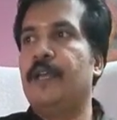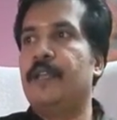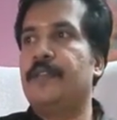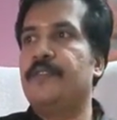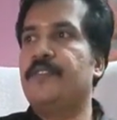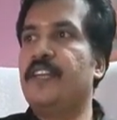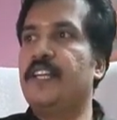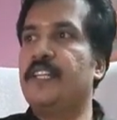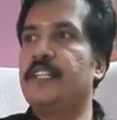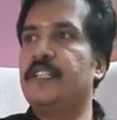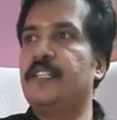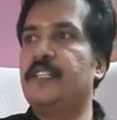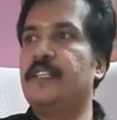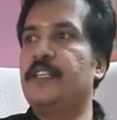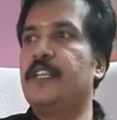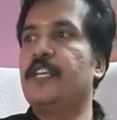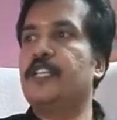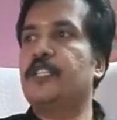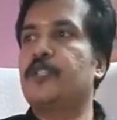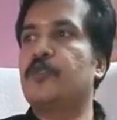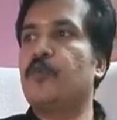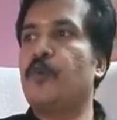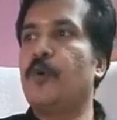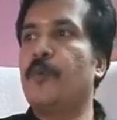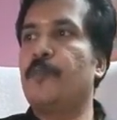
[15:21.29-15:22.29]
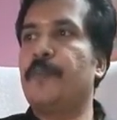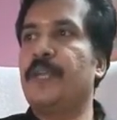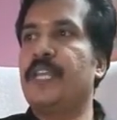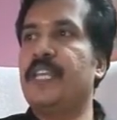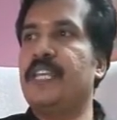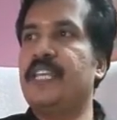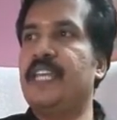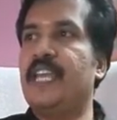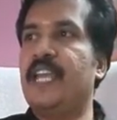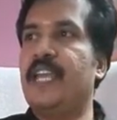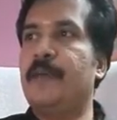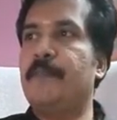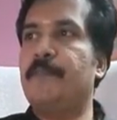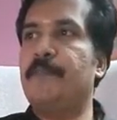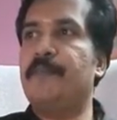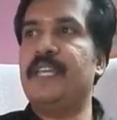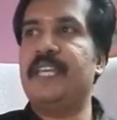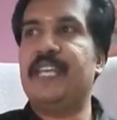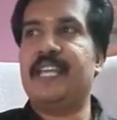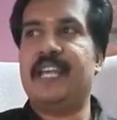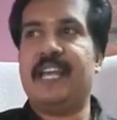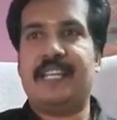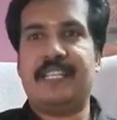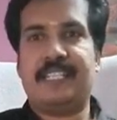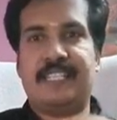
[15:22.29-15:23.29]
Then SOP A,
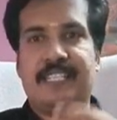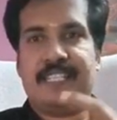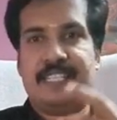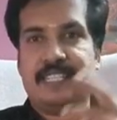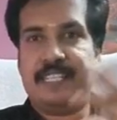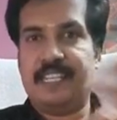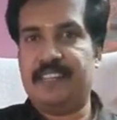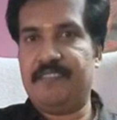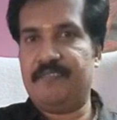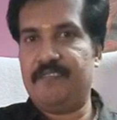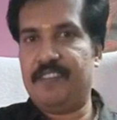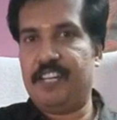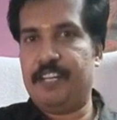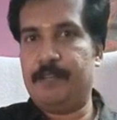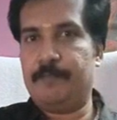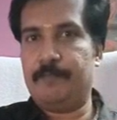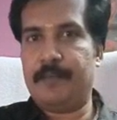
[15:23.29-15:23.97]
B and C will